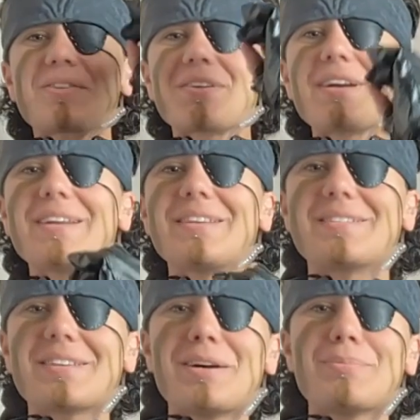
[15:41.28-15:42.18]
great
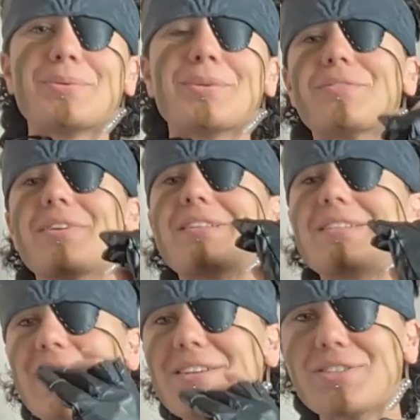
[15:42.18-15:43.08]
example of the
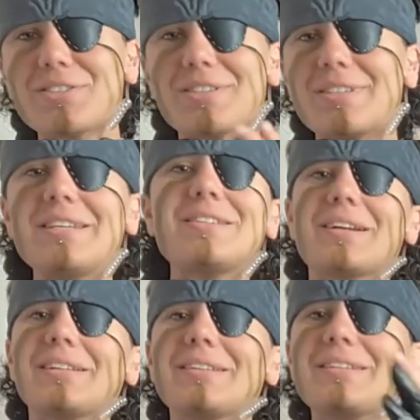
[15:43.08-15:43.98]
attention to
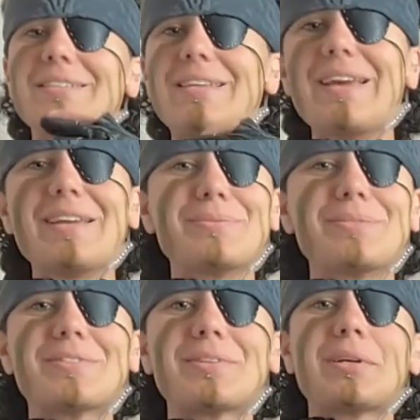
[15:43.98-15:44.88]
detail in these
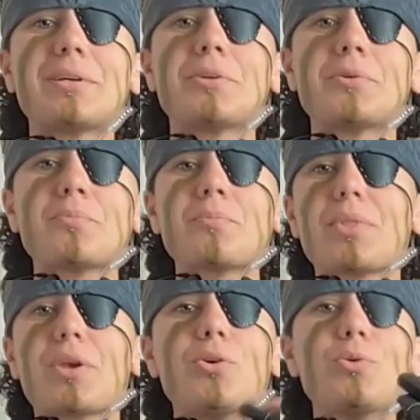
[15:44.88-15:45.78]
games.
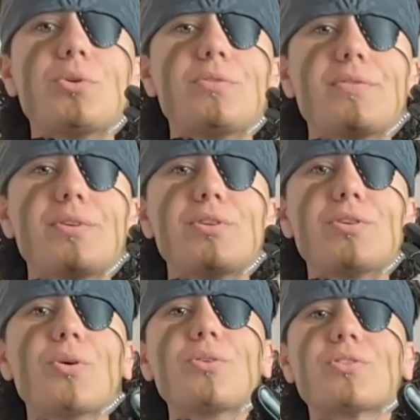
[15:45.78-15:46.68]
Who would have even
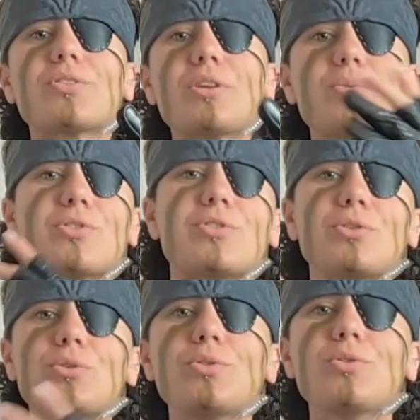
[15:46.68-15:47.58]
noticed that he was
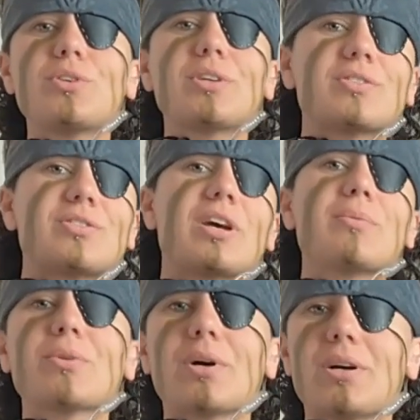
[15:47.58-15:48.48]
still using a
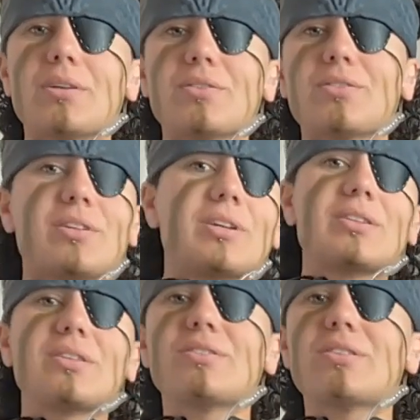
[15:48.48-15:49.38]
Stabbo harness in the
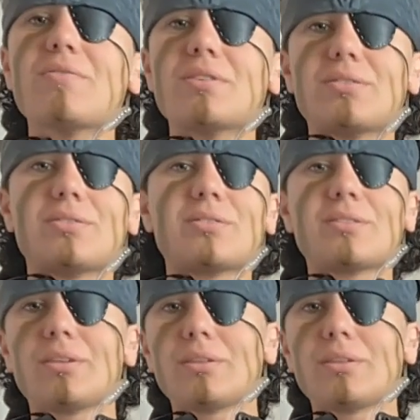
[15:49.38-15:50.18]
1970s?